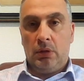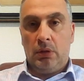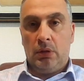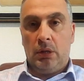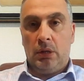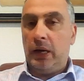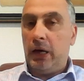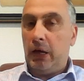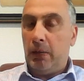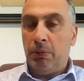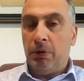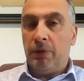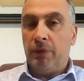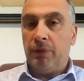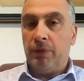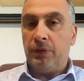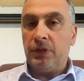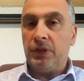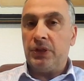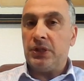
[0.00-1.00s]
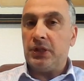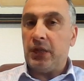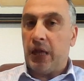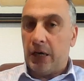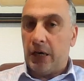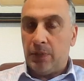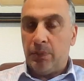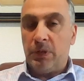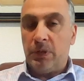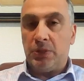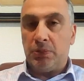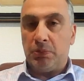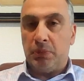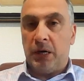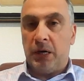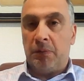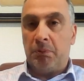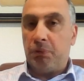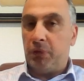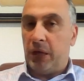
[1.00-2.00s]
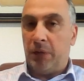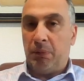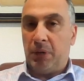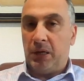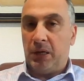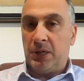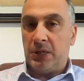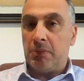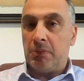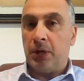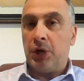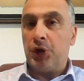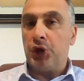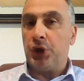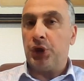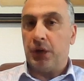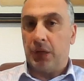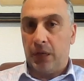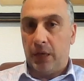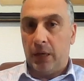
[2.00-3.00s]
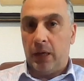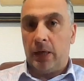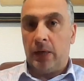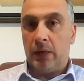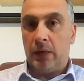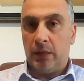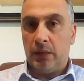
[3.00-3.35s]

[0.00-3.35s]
a number of statements by Prime Minister Pashinyan